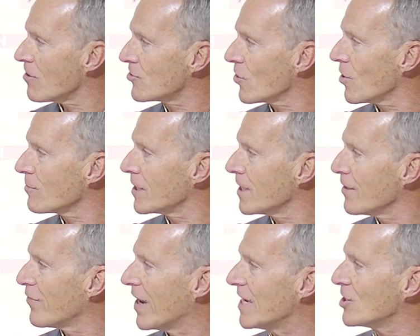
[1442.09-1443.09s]
So I'm going to
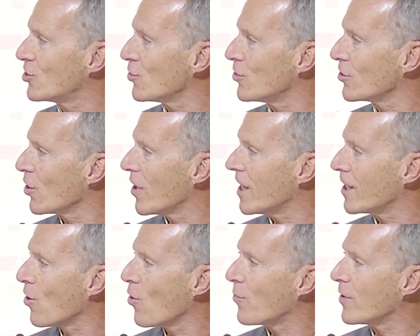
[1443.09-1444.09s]
invite you to go ahead and
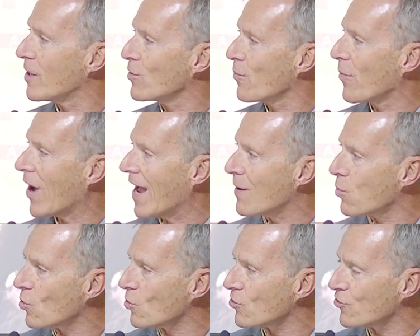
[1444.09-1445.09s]
open up your
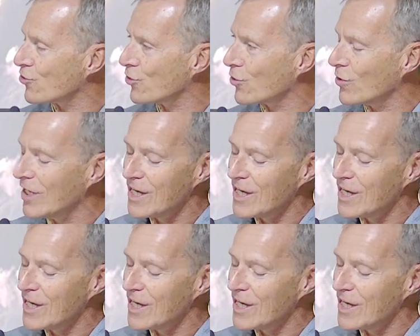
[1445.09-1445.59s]
Bibles to